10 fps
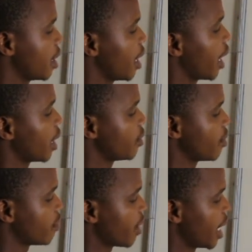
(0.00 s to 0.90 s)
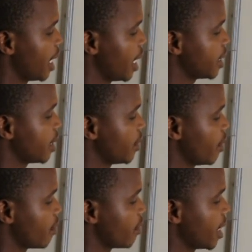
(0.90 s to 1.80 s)
And your
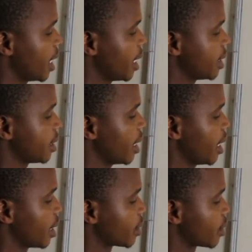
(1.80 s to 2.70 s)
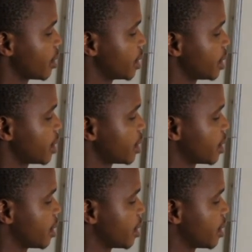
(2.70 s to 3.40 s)
valence electrons